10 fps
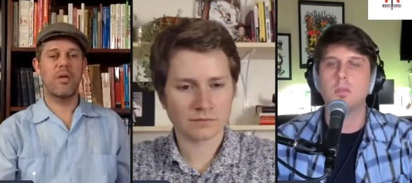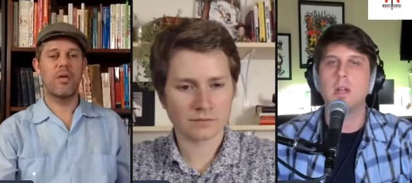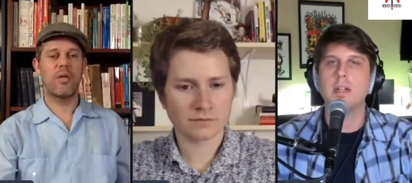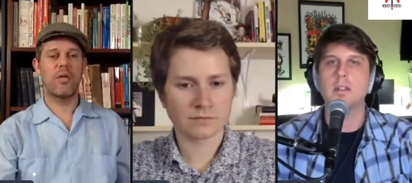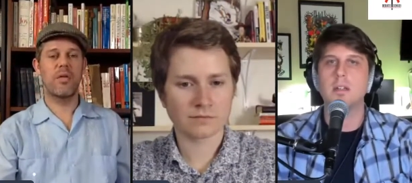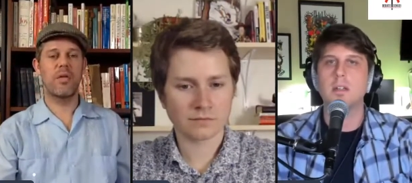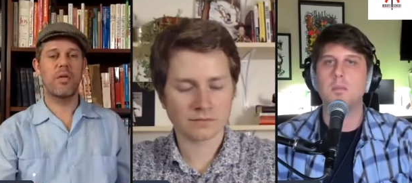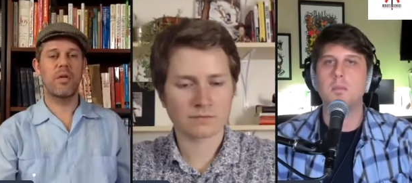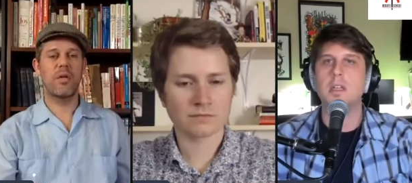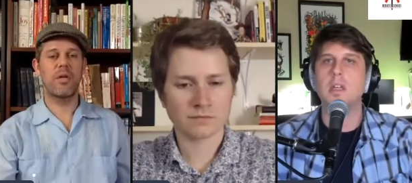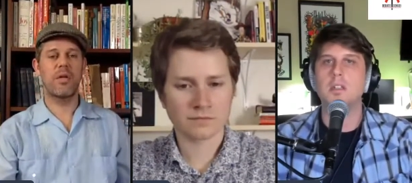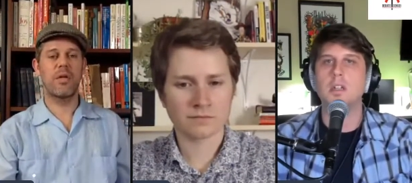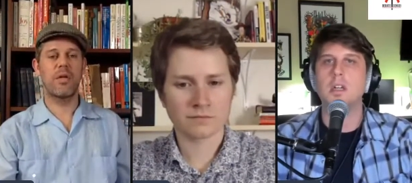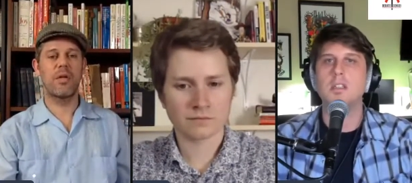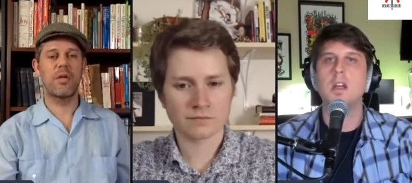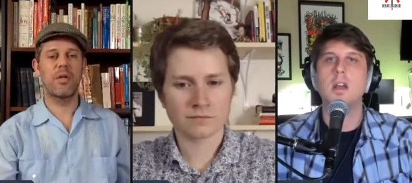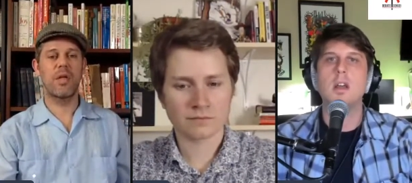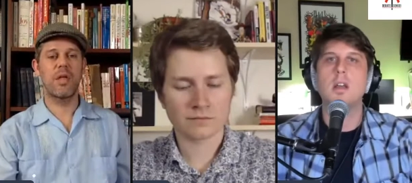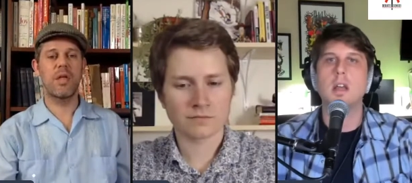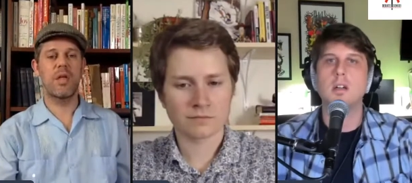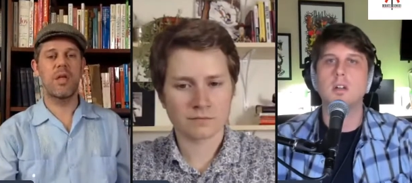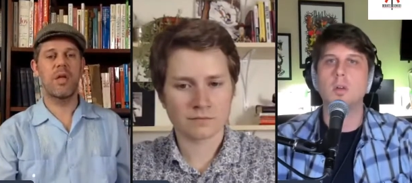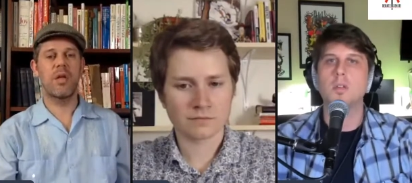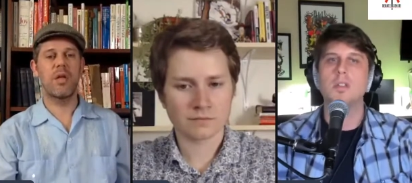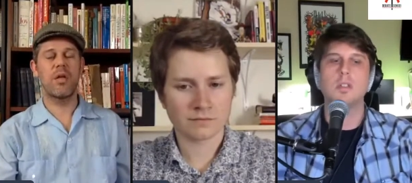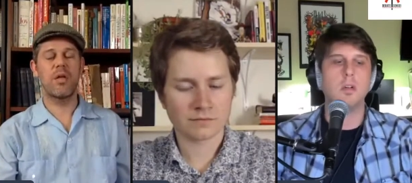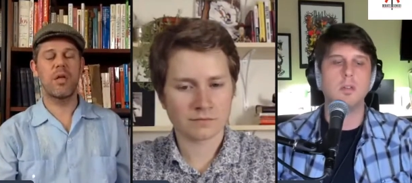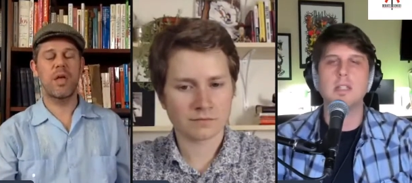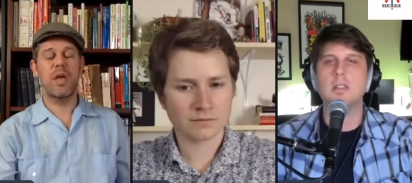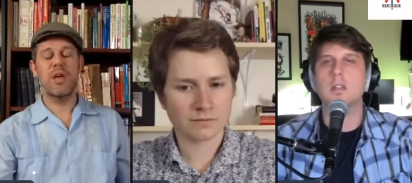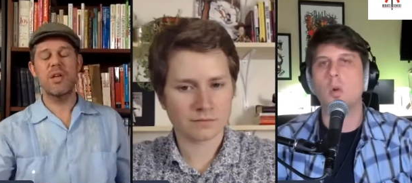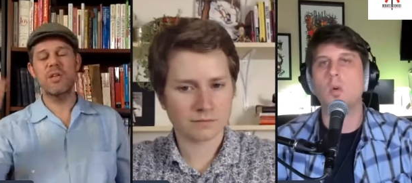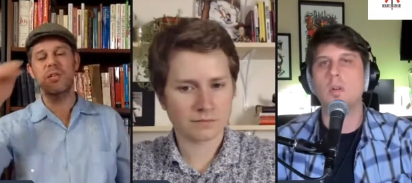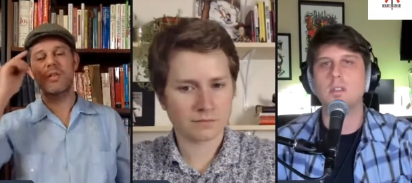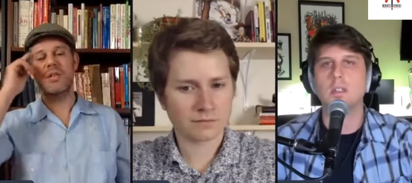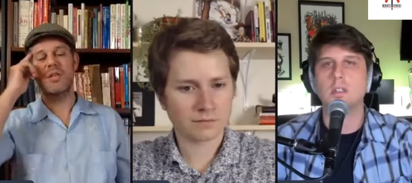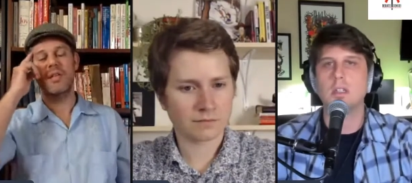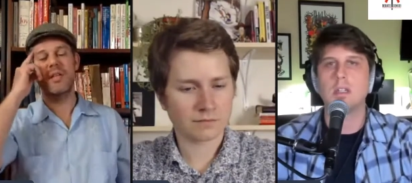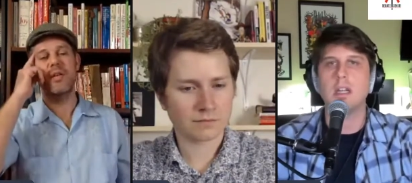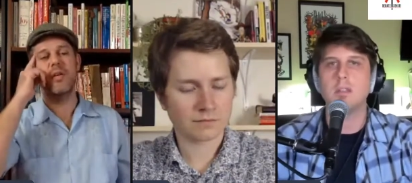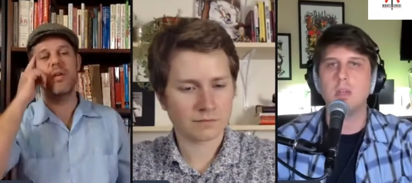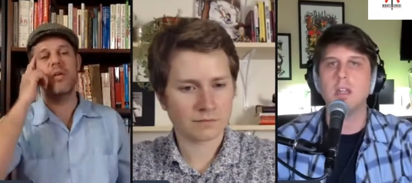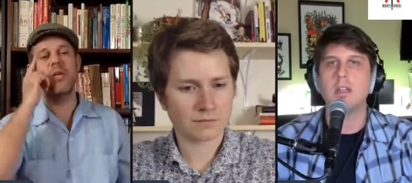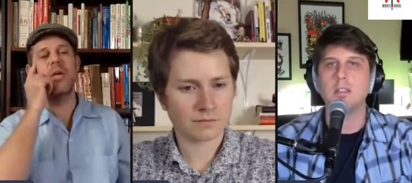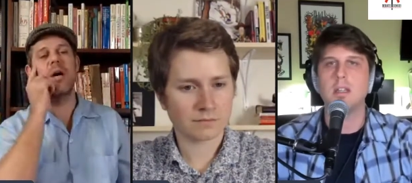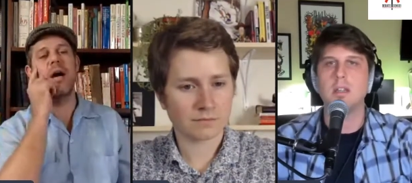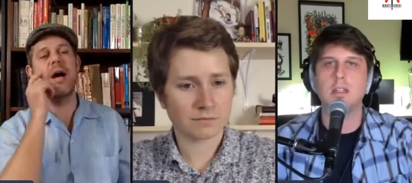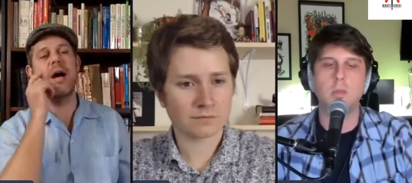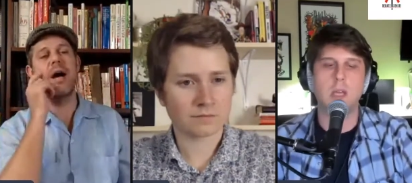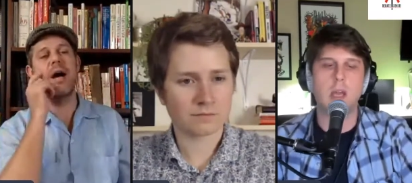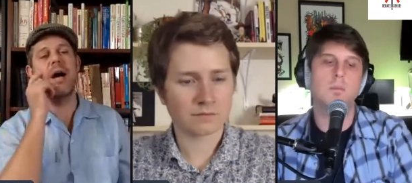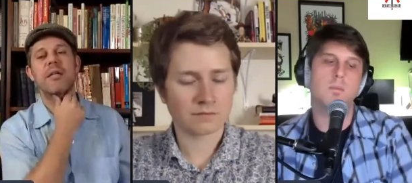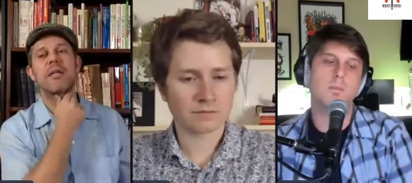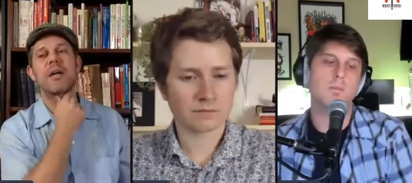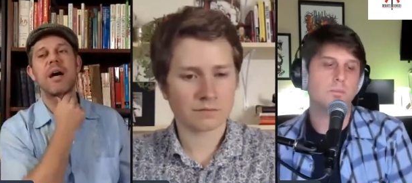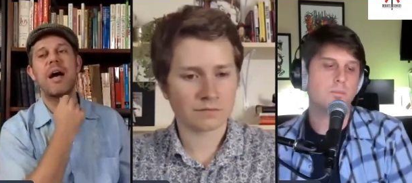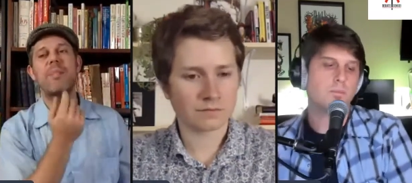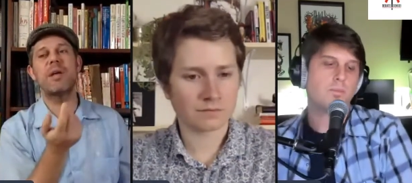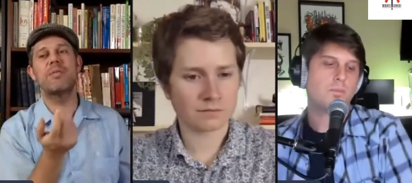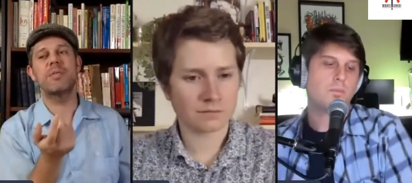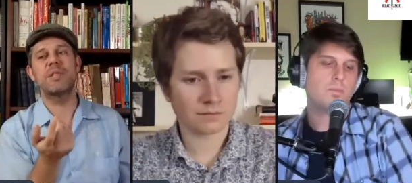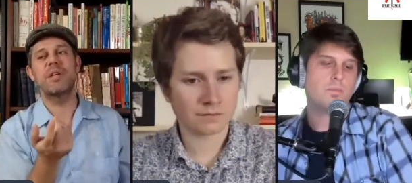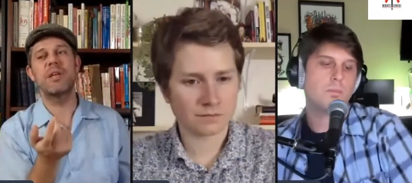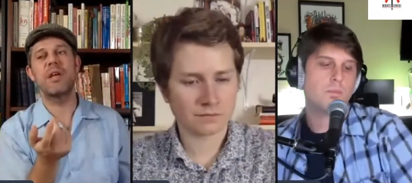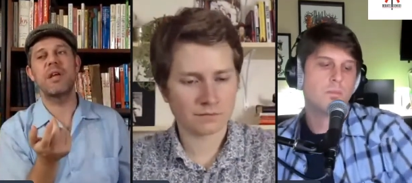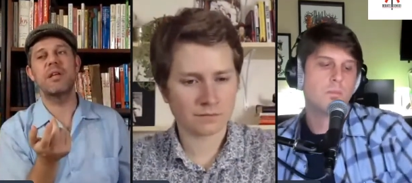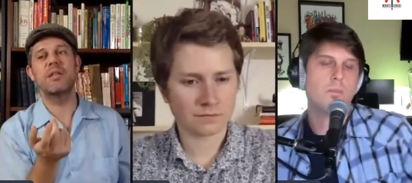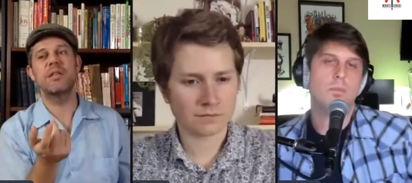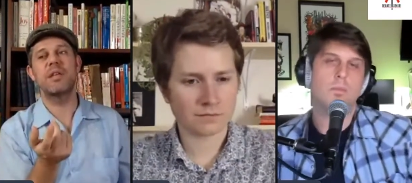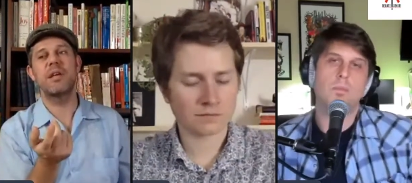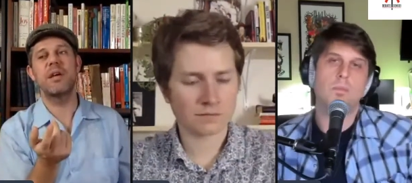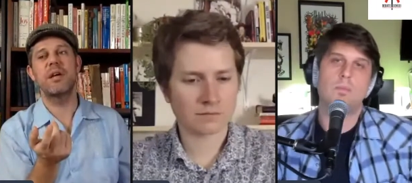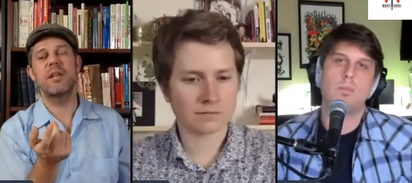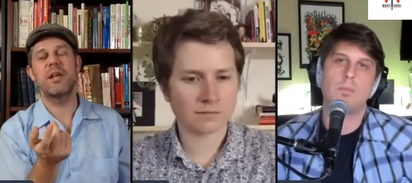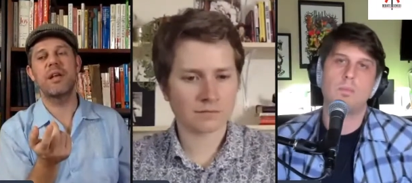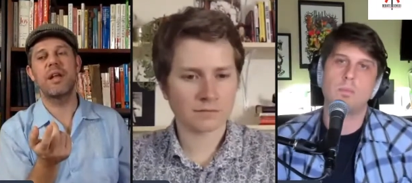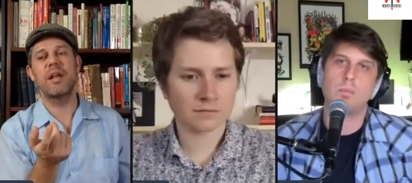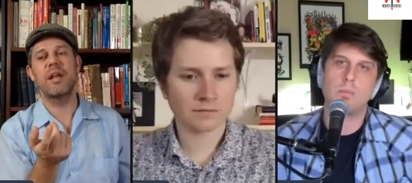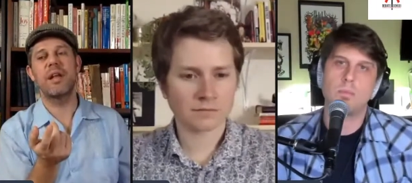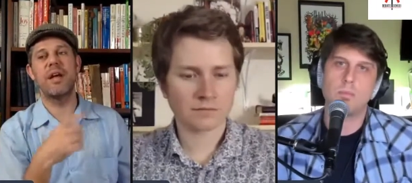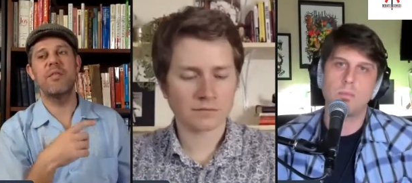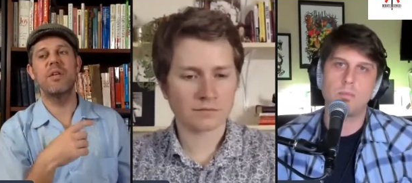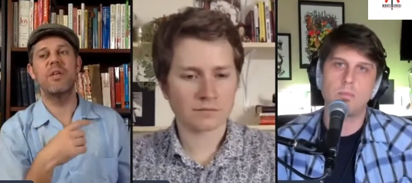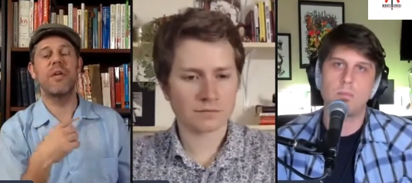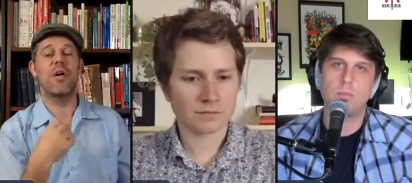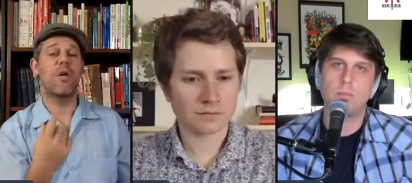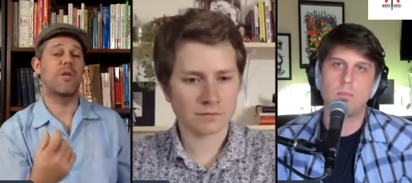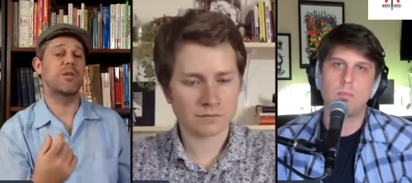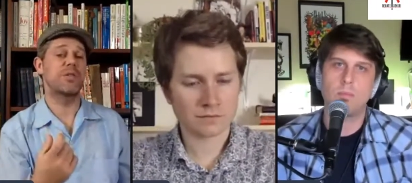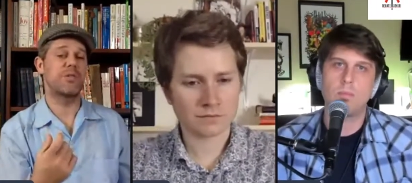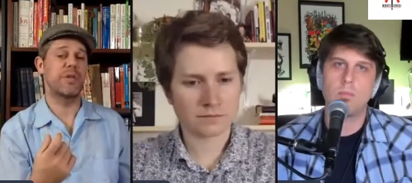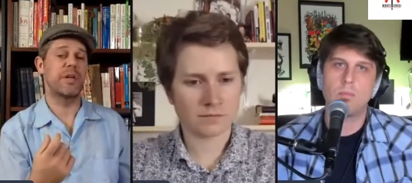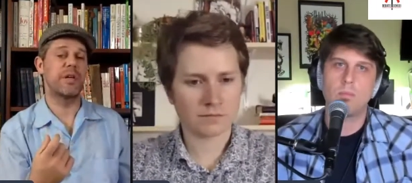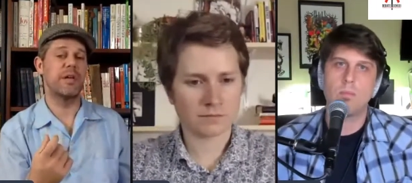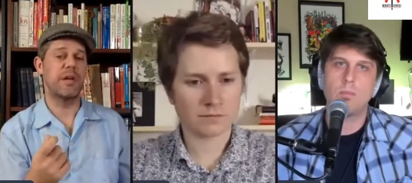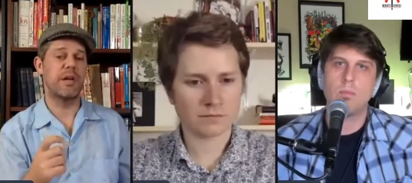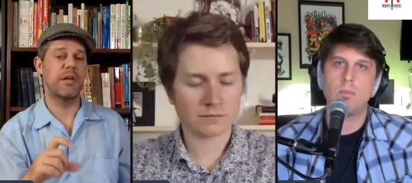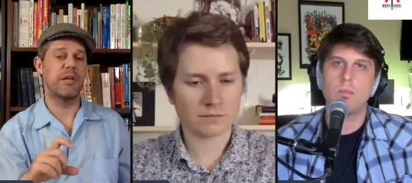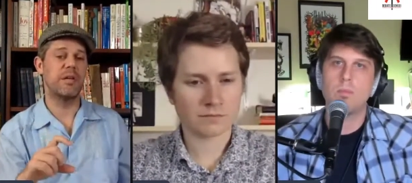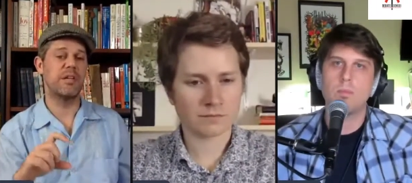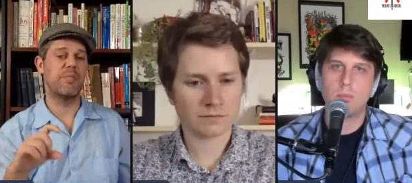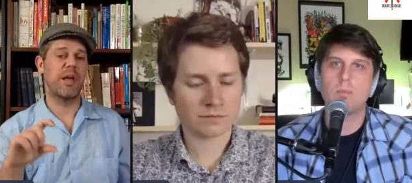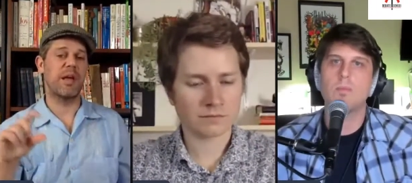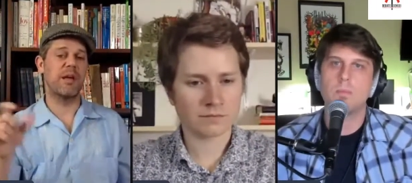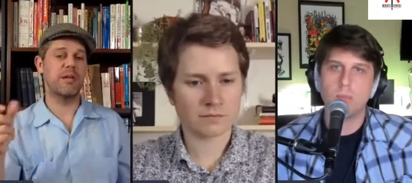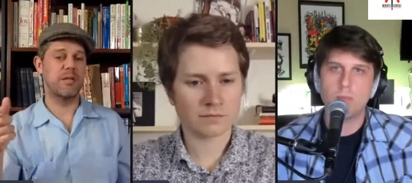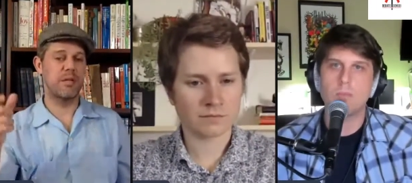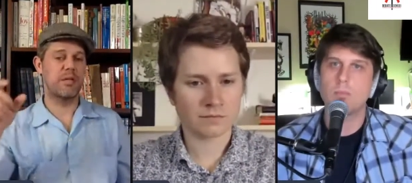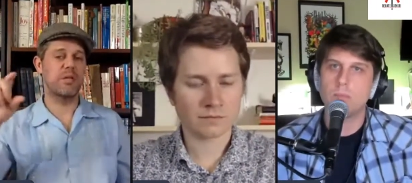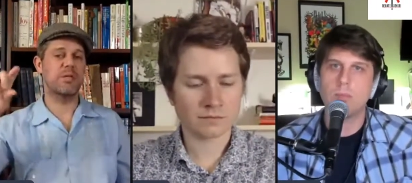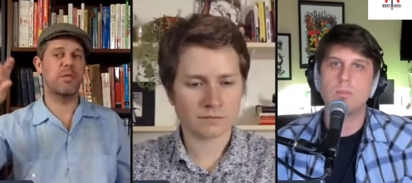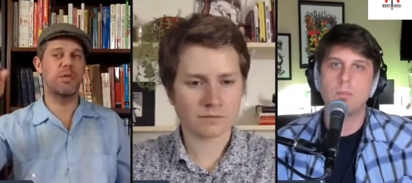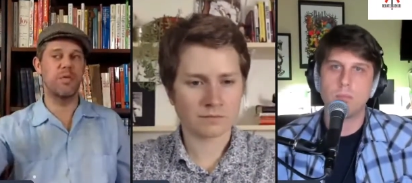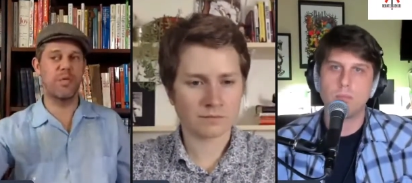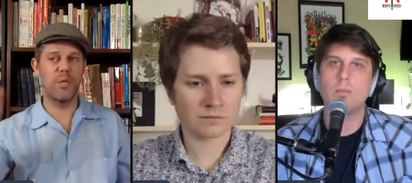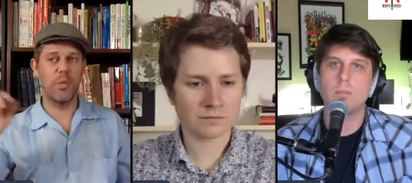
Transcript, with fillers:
Speaker 1: like to compete and judge and coach. You know, that's the goal is to get as many of these in as we can.
Speaker 2: I'm interested in seeing the like the level of artistry in debate, sort of